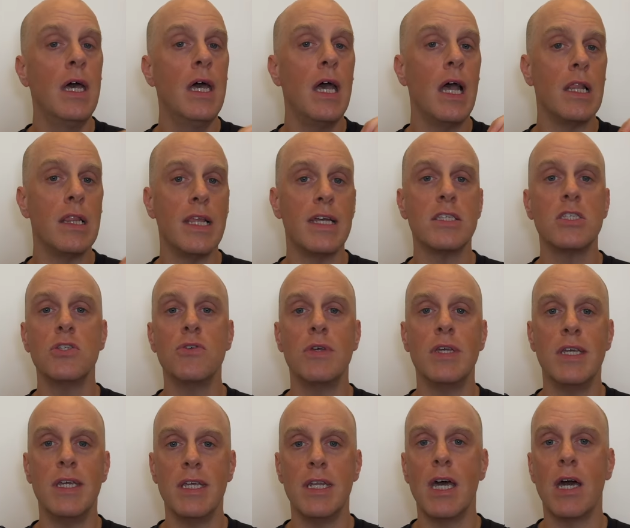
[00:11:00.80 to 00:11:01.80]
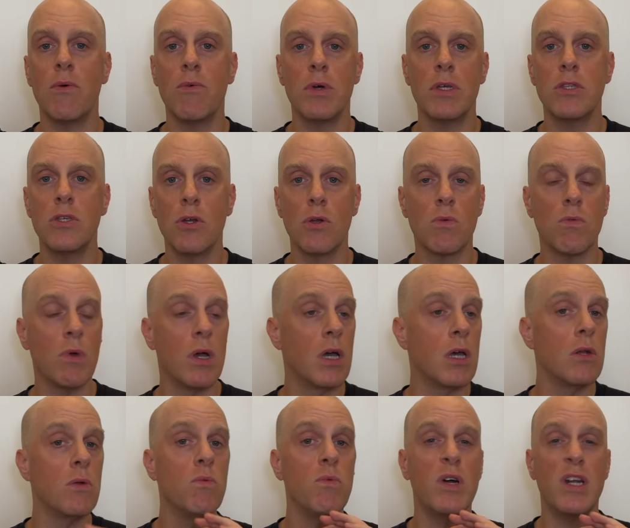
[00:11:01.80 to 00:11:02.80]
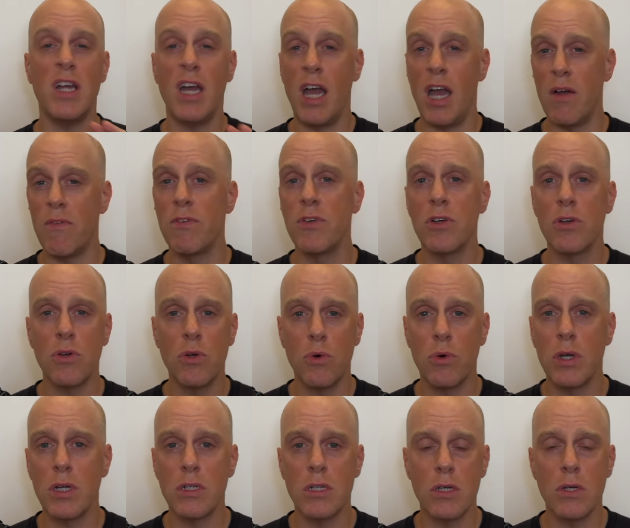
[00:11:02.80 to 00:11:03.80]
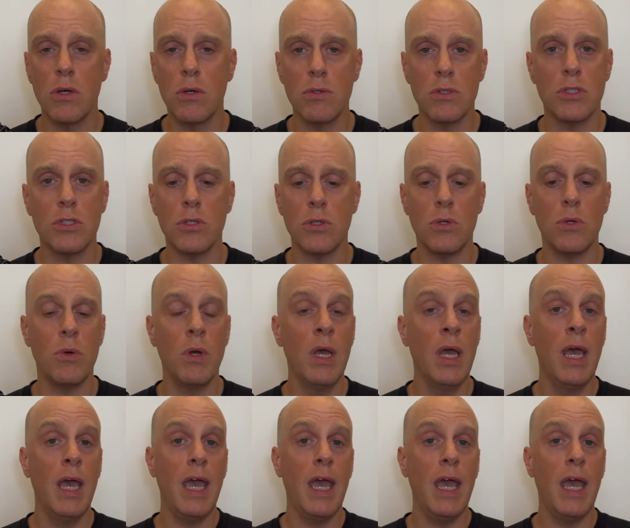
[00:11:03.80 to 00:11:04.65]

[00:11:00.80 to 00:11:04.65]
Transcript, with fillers: and lets you get on with your run, whatever you're going to go do.